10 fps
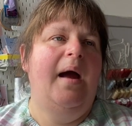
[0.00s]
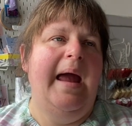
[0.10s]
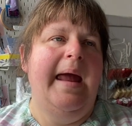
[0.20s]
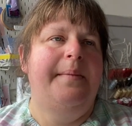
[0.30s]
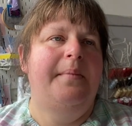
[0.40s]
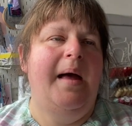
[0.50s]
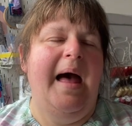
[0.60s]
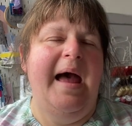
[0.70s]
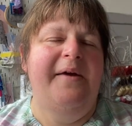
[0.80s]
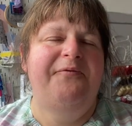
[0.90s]
um,
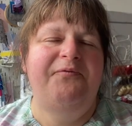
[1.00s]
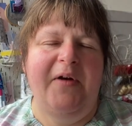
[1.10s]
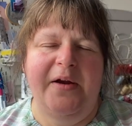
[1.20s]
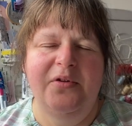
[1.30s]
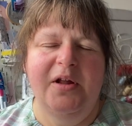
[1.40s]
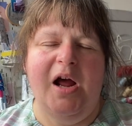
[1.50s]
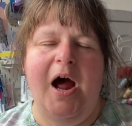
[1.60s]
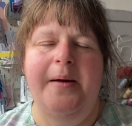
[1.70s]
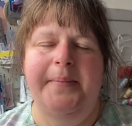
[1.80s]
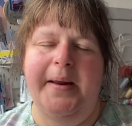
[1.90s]
I found the
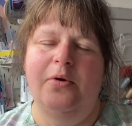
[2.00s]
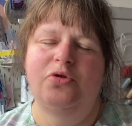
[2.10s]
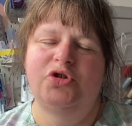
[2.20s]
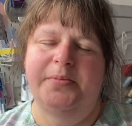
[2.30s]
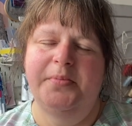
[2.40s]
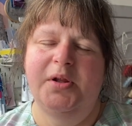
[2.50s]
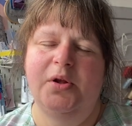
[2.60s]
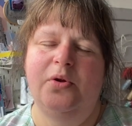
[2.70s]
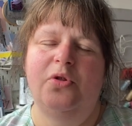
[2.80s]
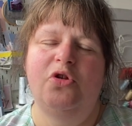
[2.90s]
Carmel
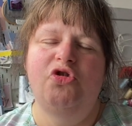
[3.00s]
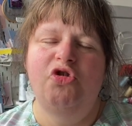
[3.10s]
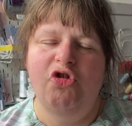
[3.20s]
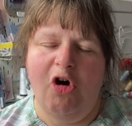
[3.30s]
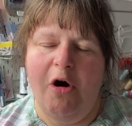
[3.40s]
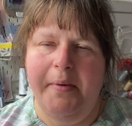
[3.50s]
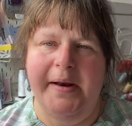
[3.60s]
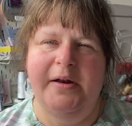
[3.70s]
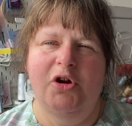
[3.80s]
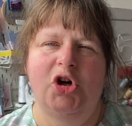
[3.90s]
jumpsuit. The drop
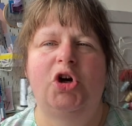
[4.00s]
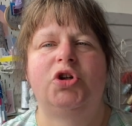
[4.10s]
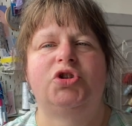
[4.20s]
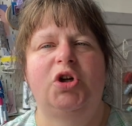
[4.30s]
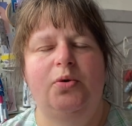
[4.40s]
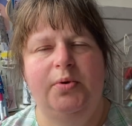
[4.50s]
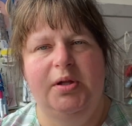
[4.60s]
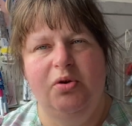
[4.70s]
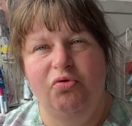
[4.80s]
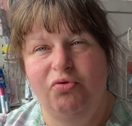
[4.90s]
in the crotch was
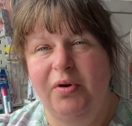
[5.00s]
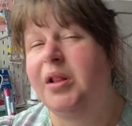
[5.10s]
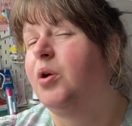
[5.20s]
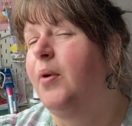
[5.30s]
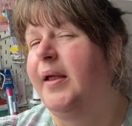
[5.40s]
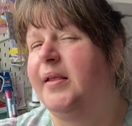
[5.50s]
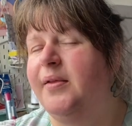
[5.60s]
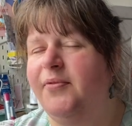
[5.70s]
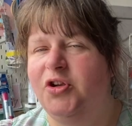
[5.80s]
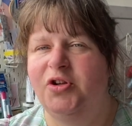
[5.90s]
really quite
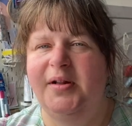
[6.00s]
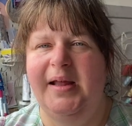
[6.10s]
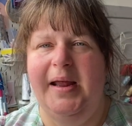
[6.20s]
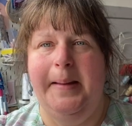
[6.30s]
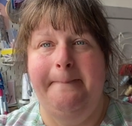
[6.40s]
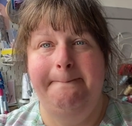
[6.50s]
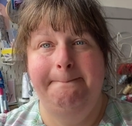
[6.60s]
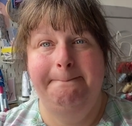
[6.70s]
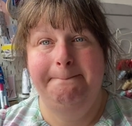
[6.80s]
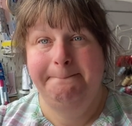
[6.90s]
sufficiently
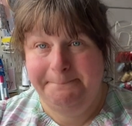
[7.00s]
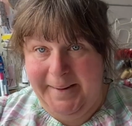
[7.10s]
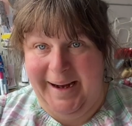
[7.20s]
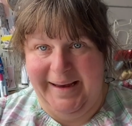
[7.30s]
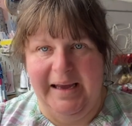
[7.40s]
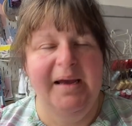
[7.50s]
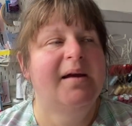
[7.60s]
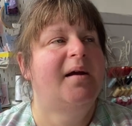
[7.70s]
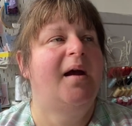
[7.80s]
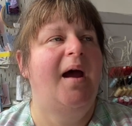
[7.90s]
big,
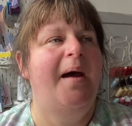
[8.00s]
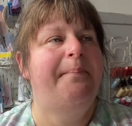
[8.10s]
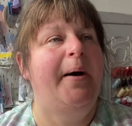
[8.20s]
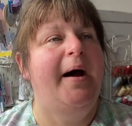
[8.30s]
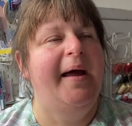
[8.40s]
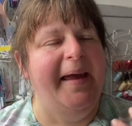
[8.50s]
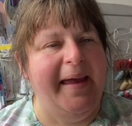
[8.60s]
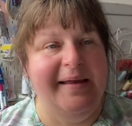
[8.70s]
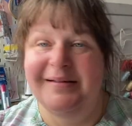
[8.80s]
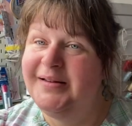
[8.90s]
but it
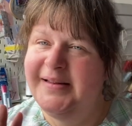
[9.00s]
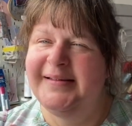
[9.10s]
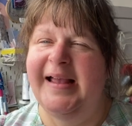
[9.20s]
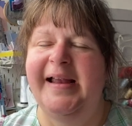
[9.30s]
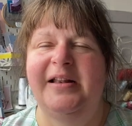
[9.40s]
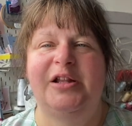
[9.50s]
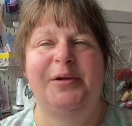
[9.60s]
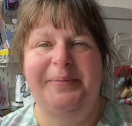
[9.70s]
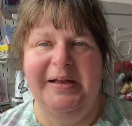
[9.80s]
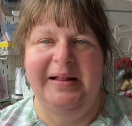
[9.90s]
is designed to
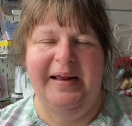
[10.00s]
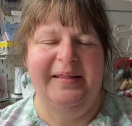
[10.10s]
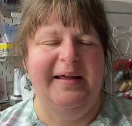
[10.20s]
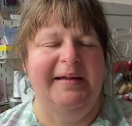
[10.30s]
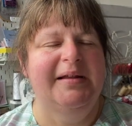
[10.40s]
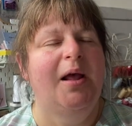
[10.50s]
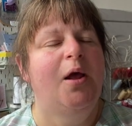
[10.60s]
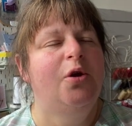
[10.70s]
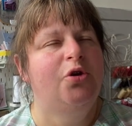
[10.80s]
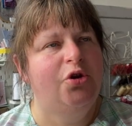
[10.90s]
be like this.
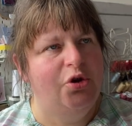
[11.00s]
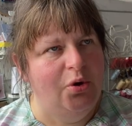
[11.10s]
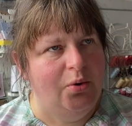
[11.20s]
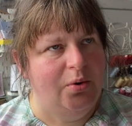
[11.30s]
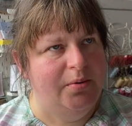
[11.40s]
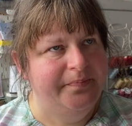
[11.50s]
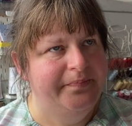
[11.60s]
So,